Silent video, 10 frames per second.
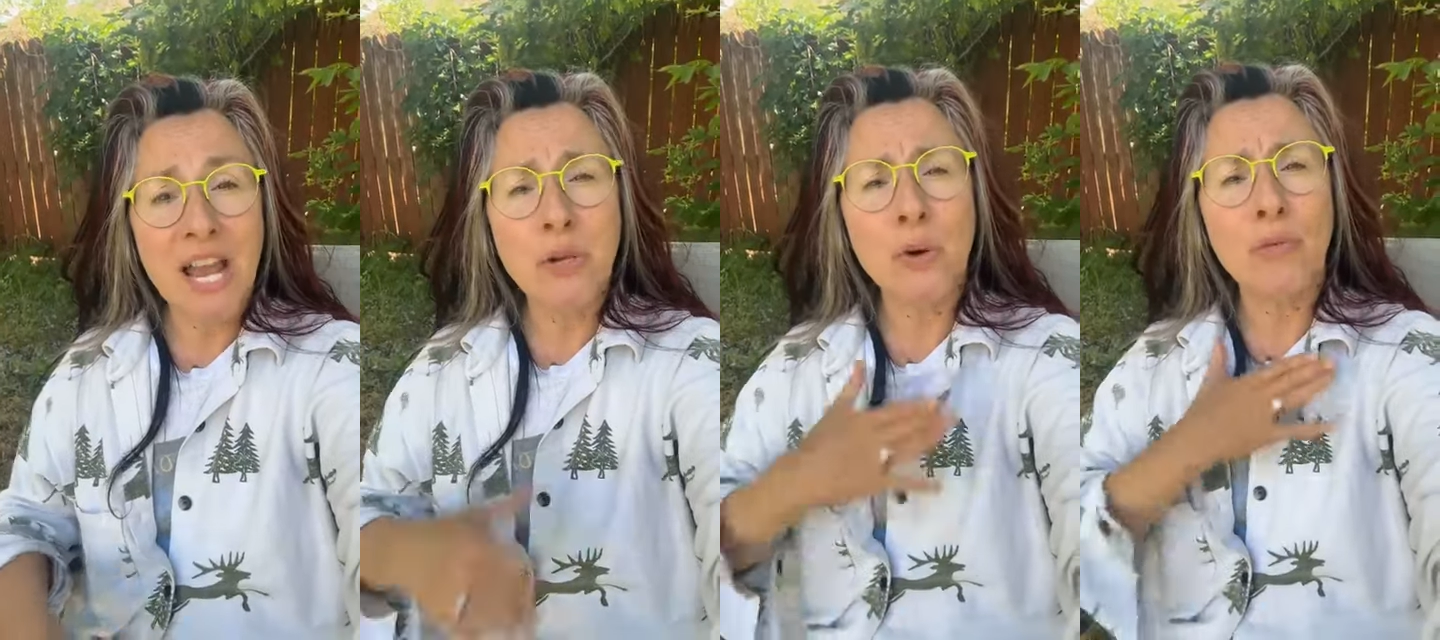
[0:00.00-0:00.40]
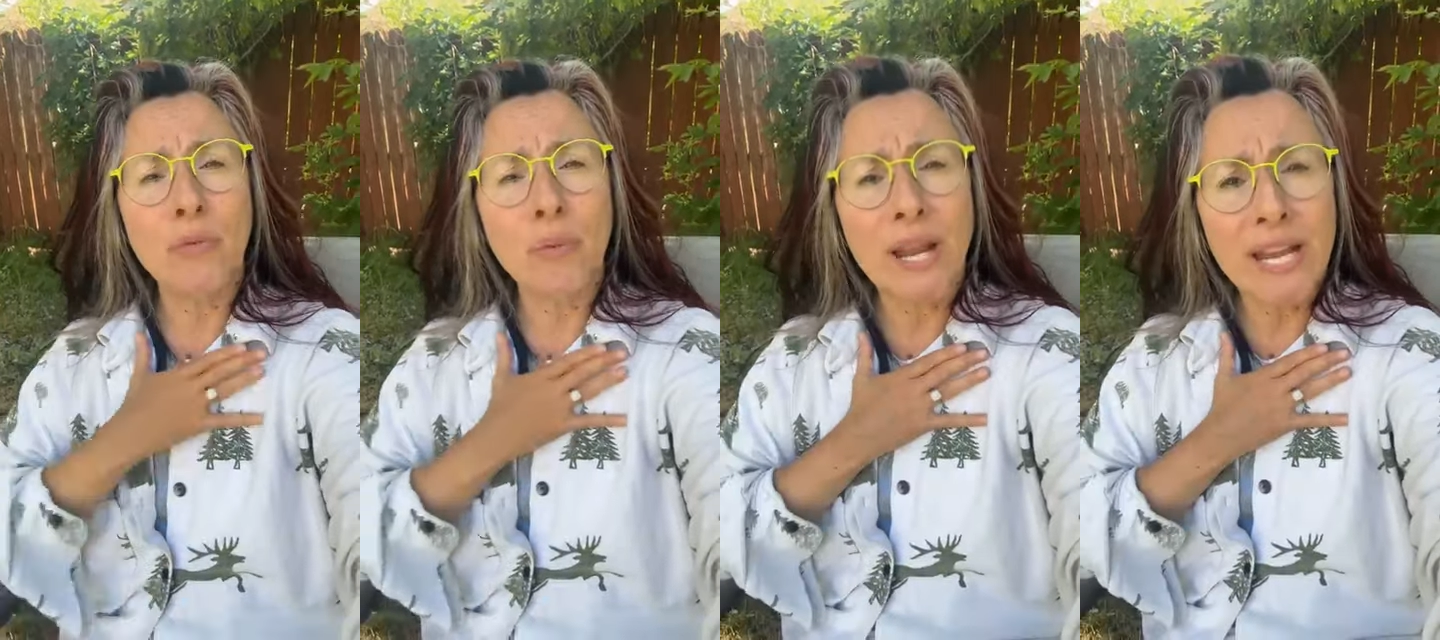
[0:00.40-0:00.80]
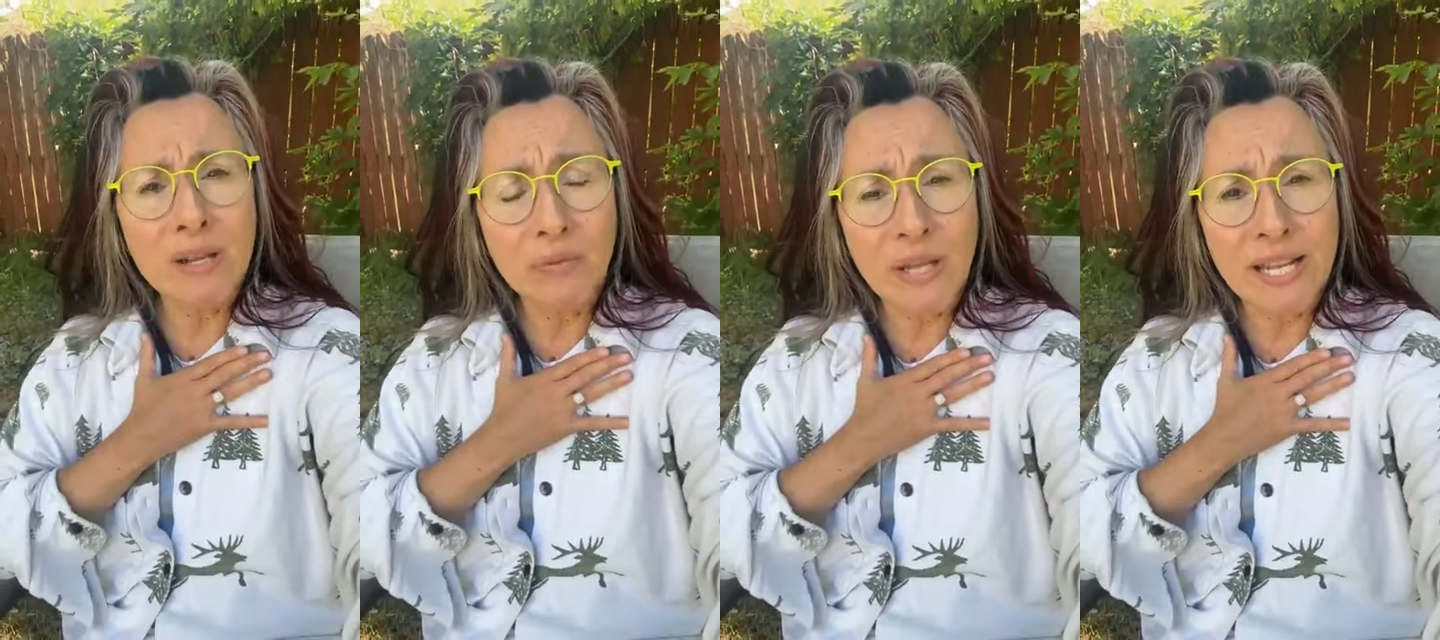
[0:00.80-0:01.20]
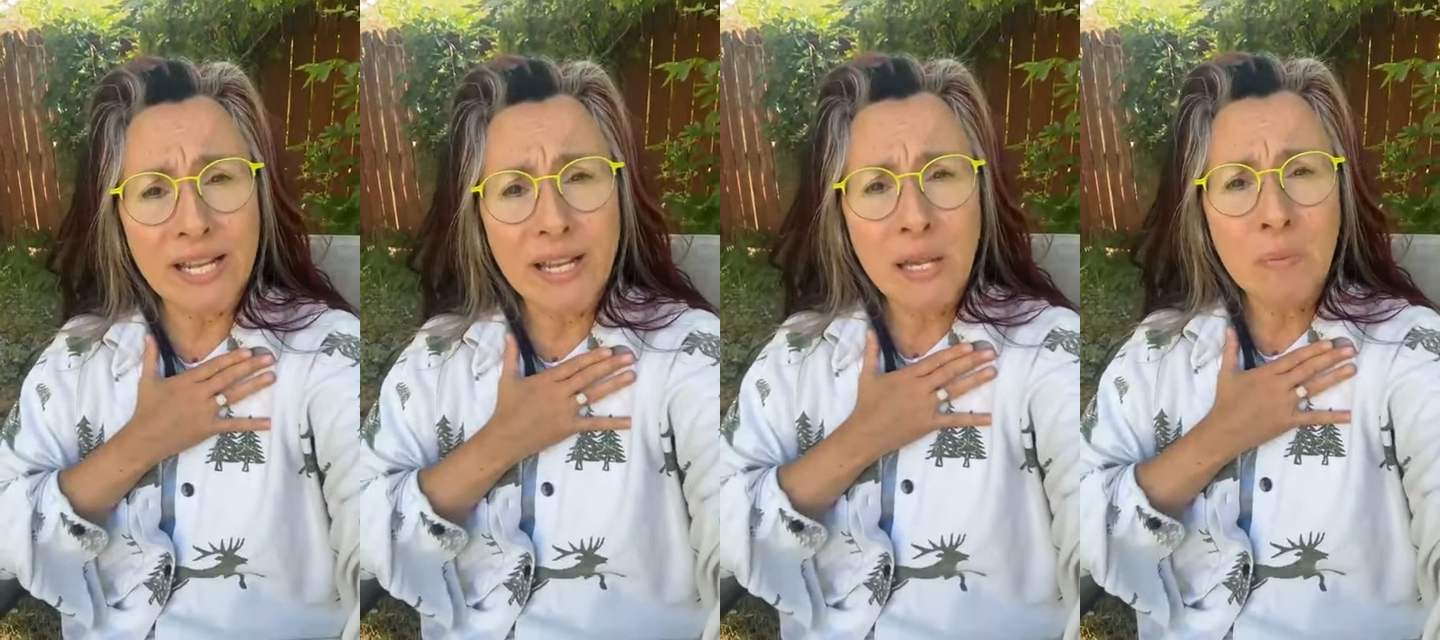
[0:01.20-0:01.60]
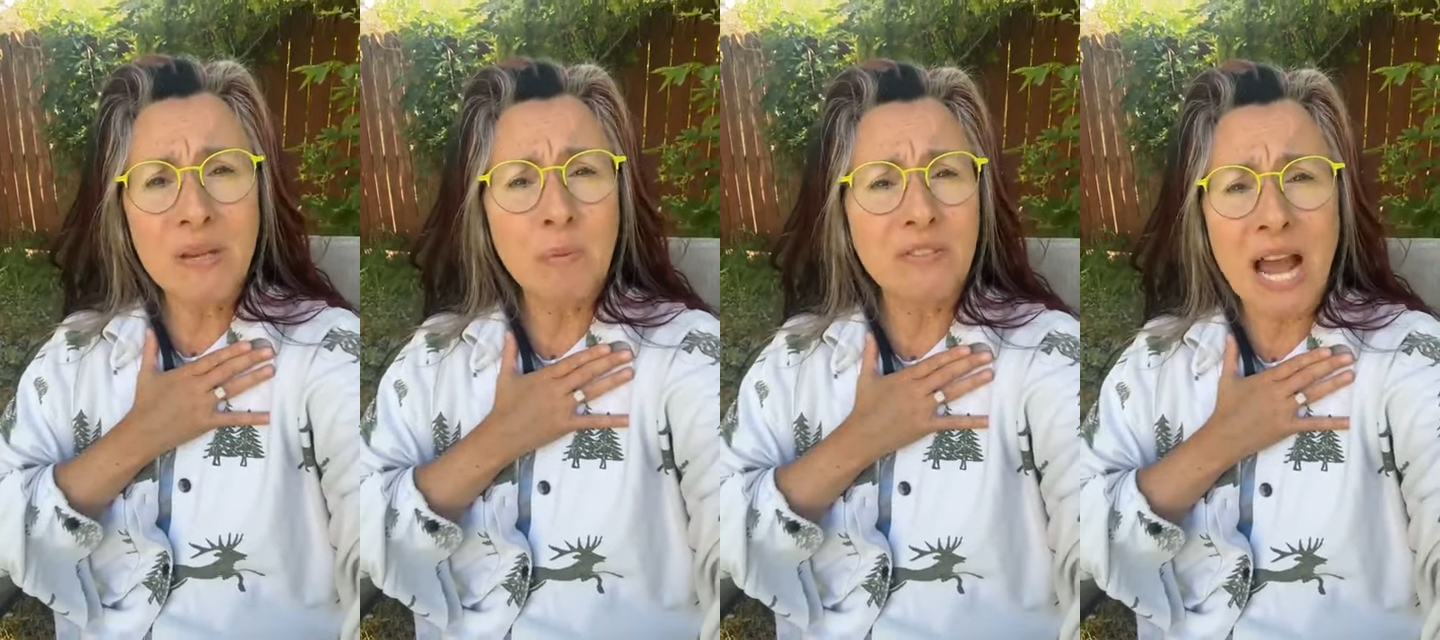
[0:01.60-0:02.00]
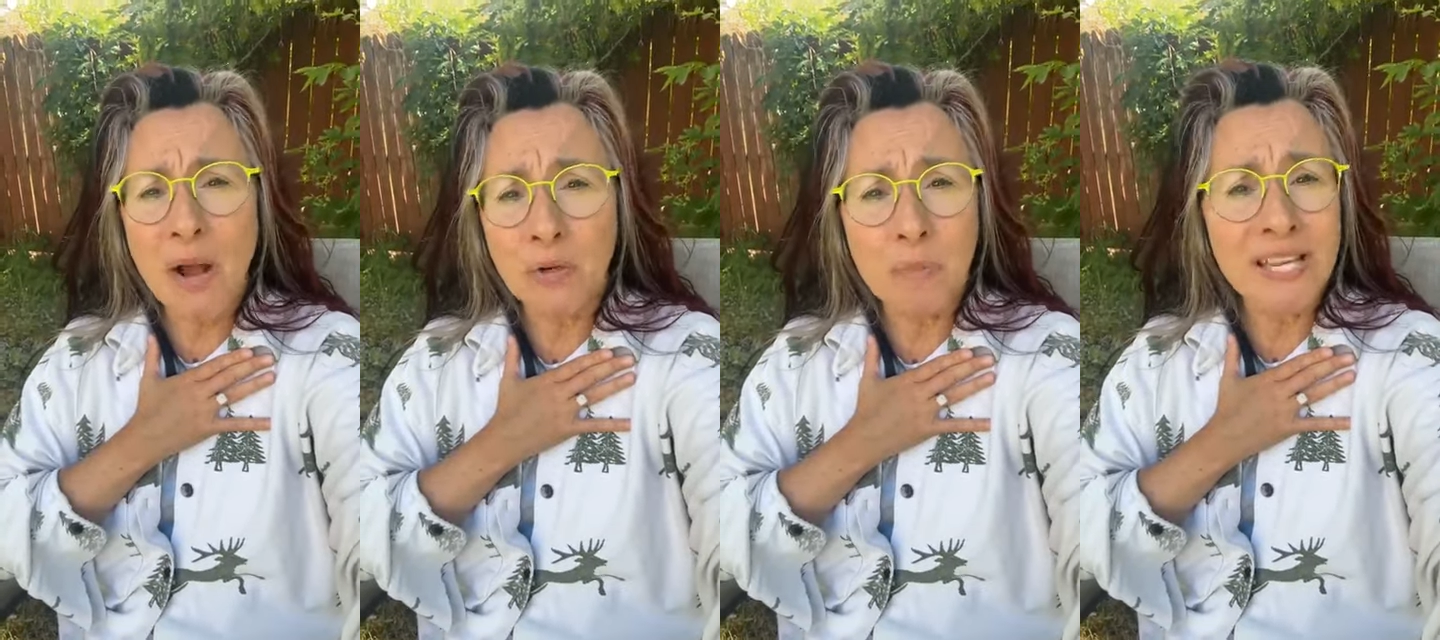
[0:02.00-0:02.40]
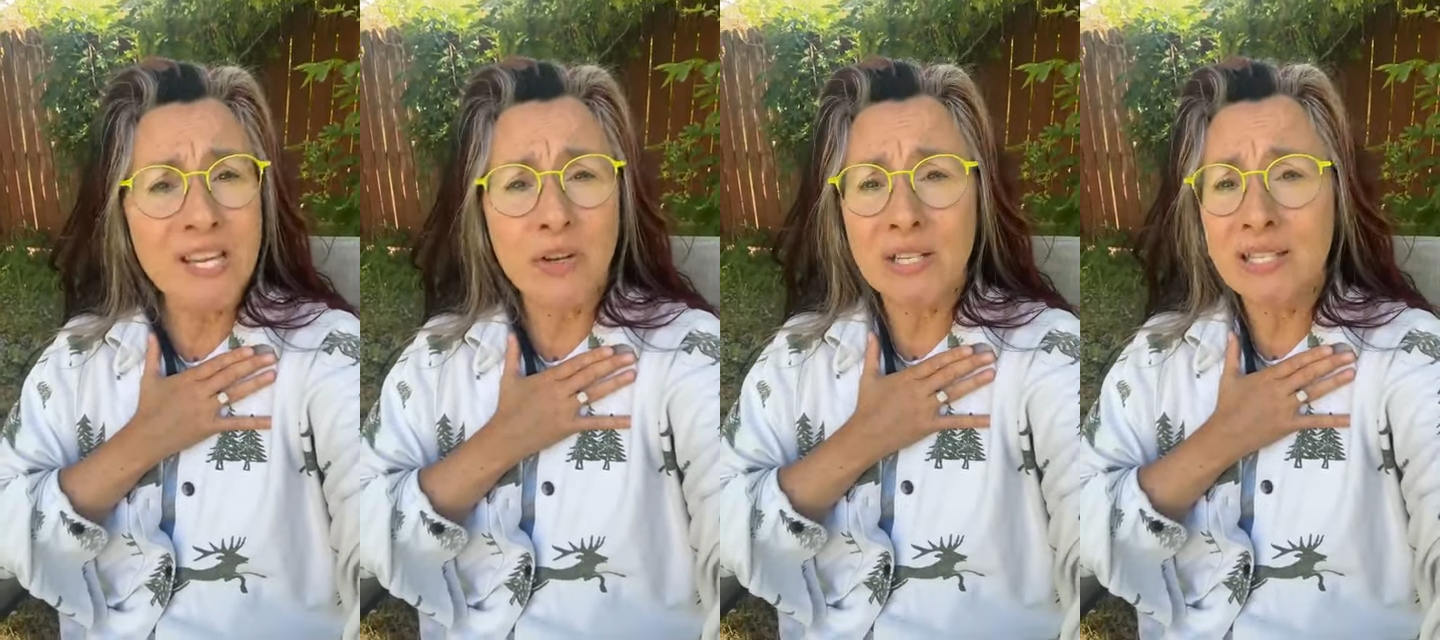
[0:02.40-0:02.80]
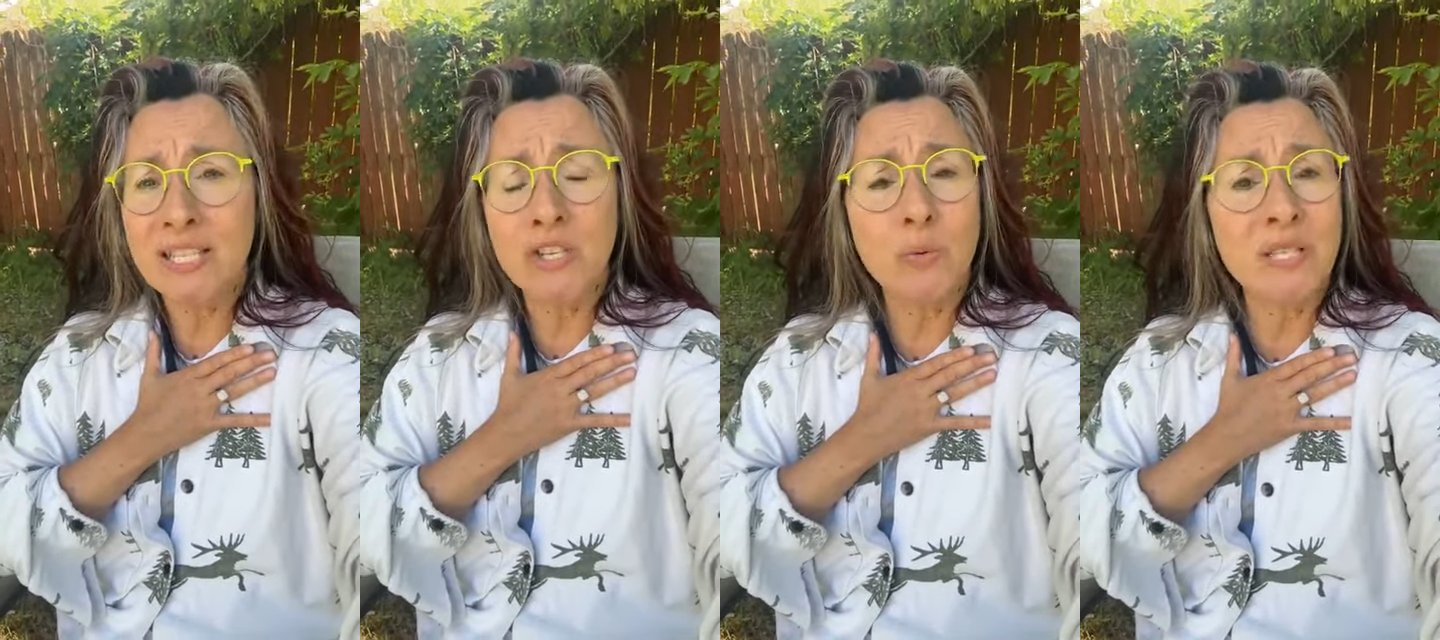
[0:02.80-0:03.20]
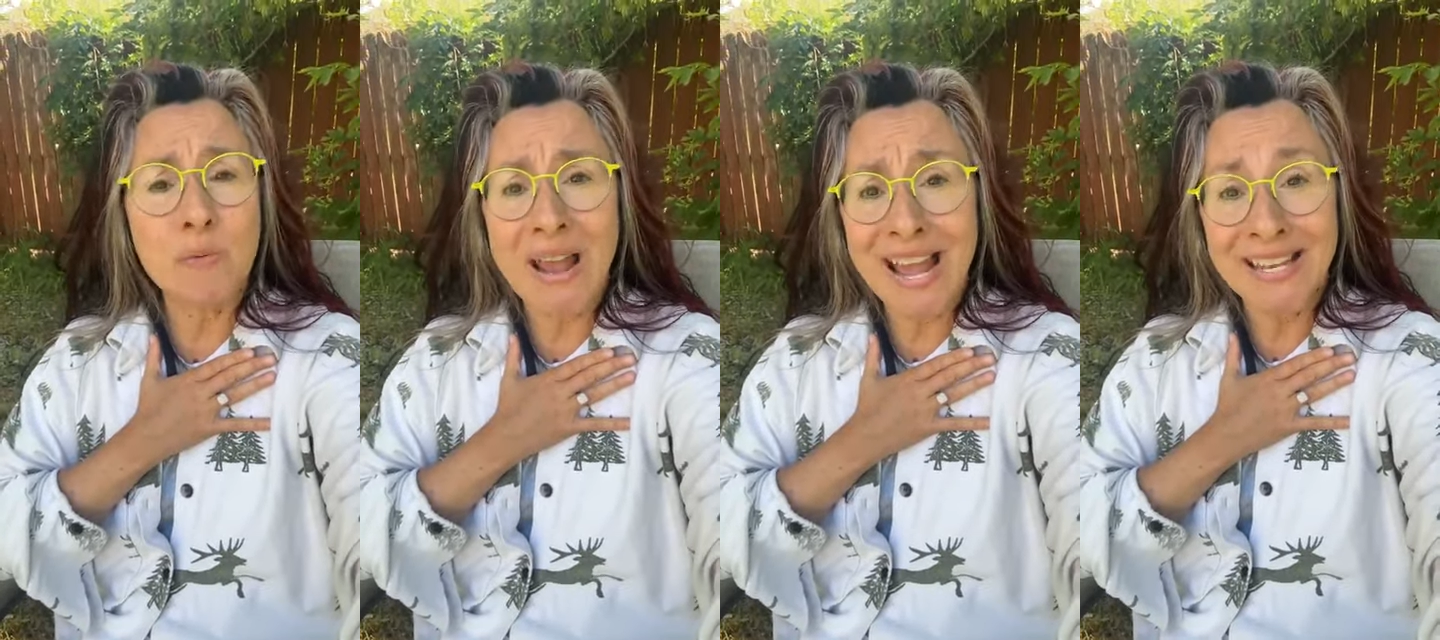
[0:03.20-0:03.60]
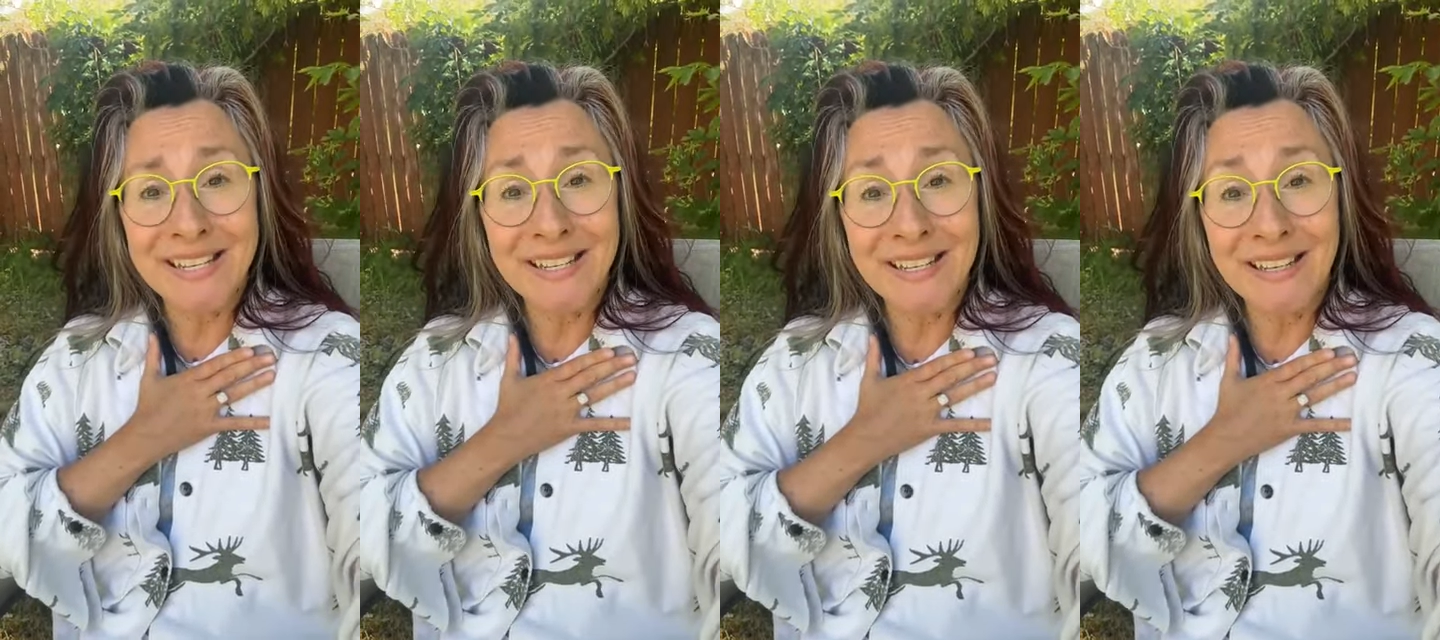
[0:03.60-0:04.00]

and you're afraid of letting people down or making your constituents mad,